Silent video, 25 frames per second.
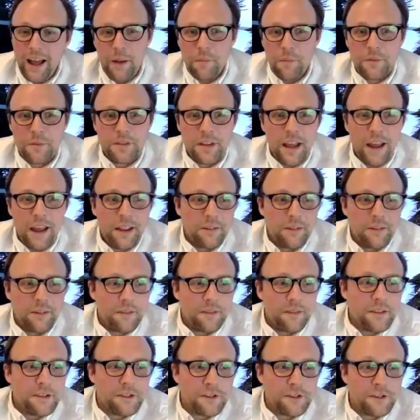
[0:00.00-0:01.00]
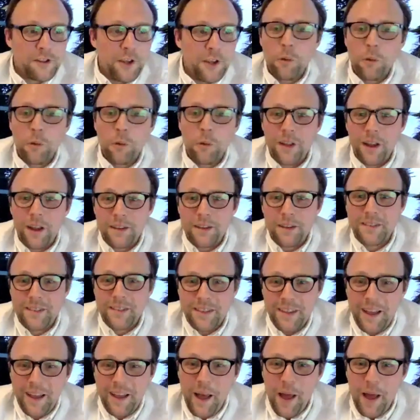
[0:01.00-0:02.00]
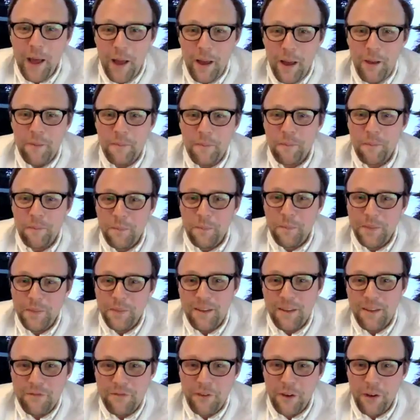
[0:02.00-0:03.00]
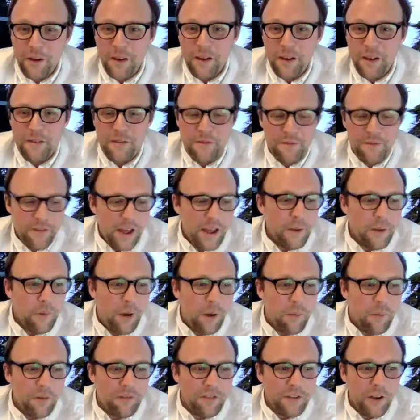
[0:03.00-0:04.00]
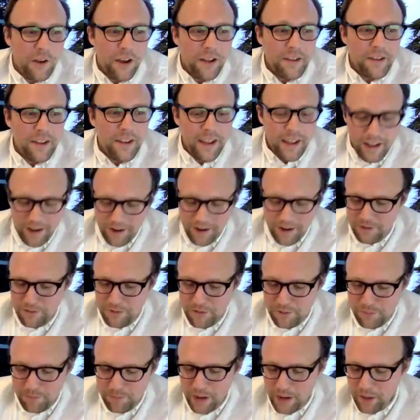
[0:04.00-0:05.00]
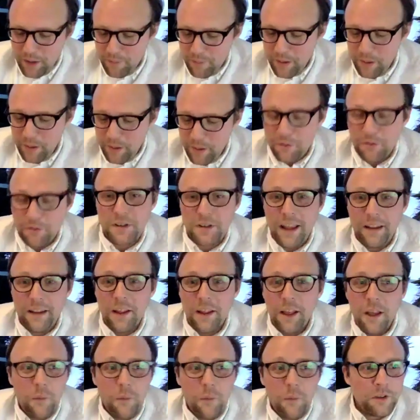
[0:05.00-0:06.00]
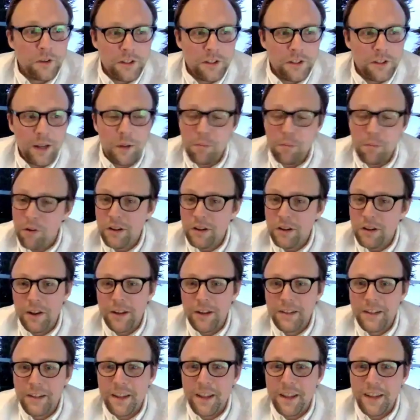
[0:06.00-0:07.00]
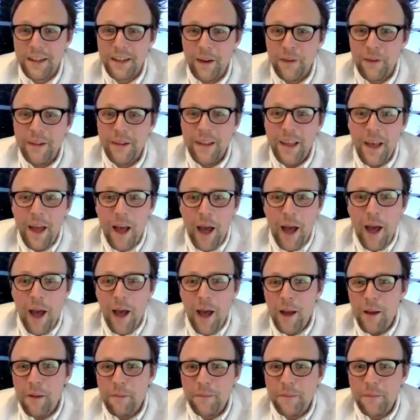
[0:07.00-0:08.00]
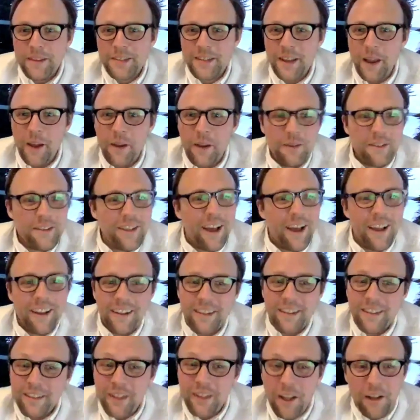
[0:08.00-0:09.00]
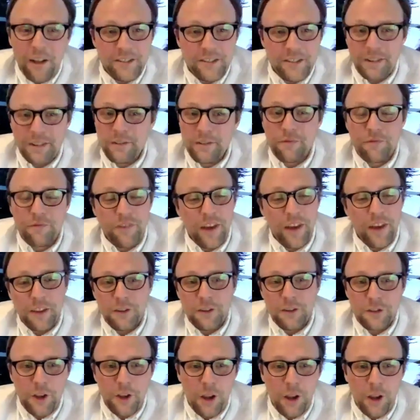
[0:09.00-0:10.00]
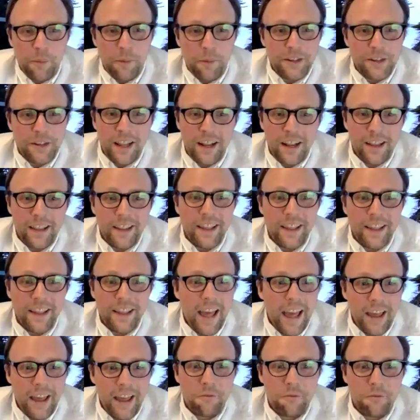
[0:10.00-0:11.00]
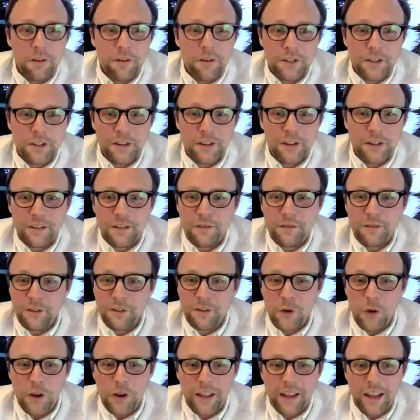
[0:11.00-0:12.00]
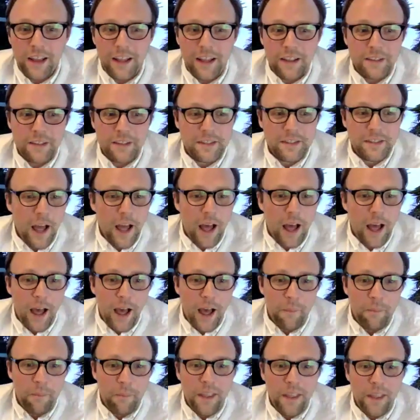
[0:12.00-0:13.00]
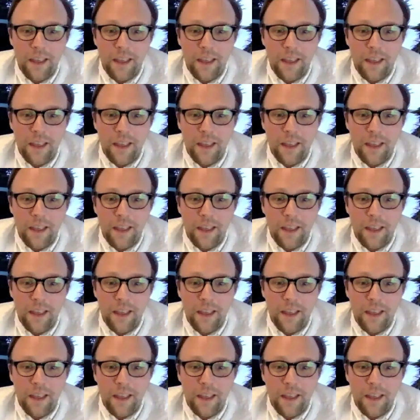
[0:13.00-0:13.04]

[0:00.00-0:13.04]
saying this is gold dust for anyone with an idea, and just many people saying we just need a bright idea now. Lastly, thank you so much, Sally, Ed, Richard, for joining us. And